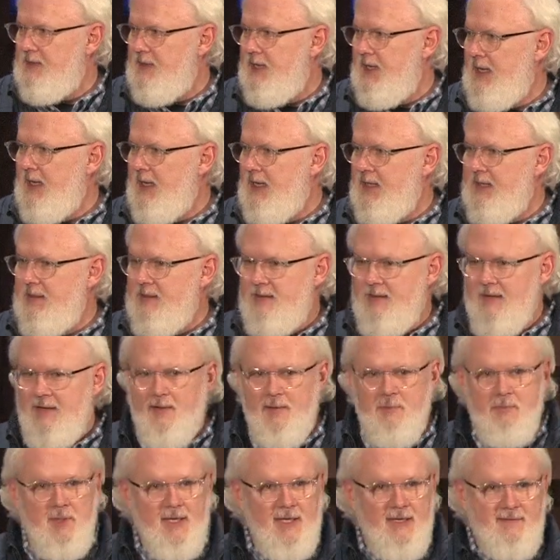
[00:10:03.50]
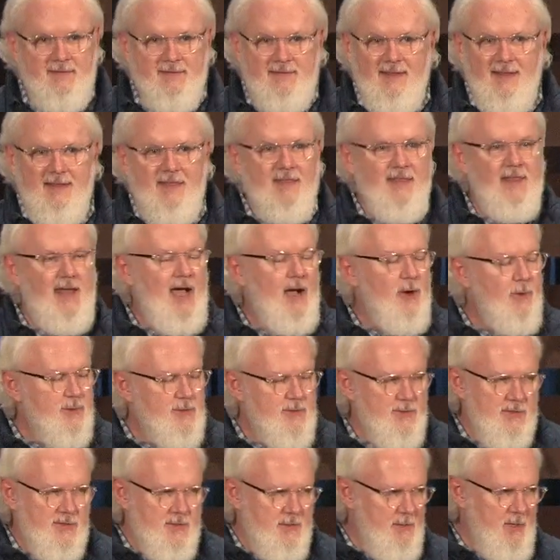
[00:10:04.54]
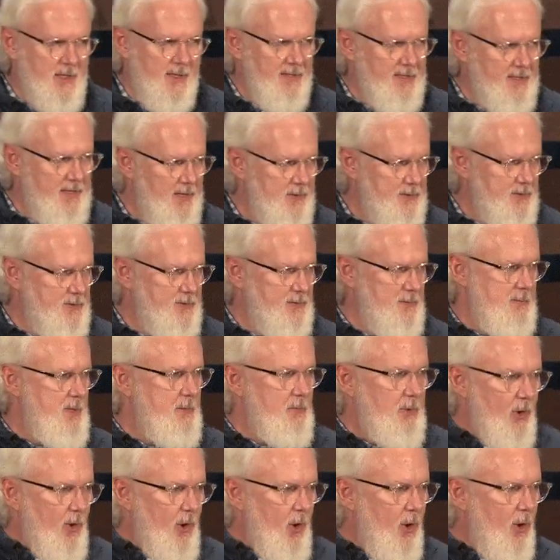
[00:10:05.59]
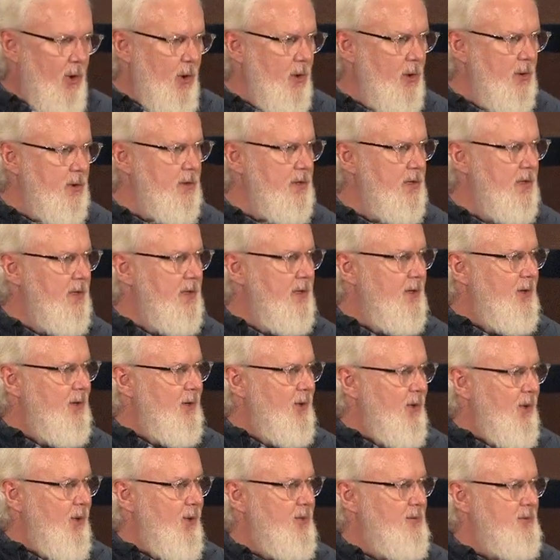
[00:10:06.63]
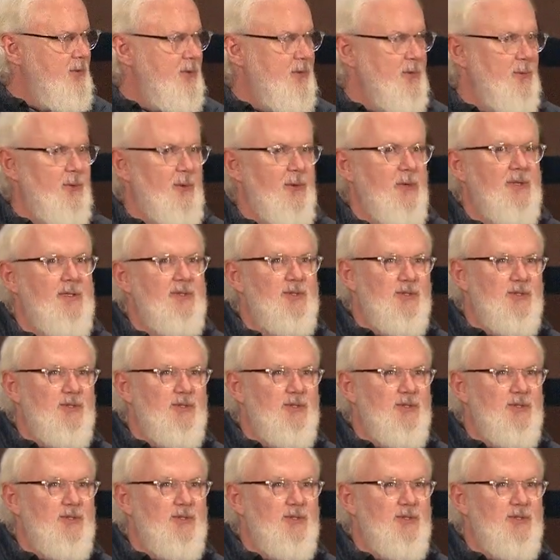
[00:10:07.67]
and blessed thousands upon thousands of people all over the world.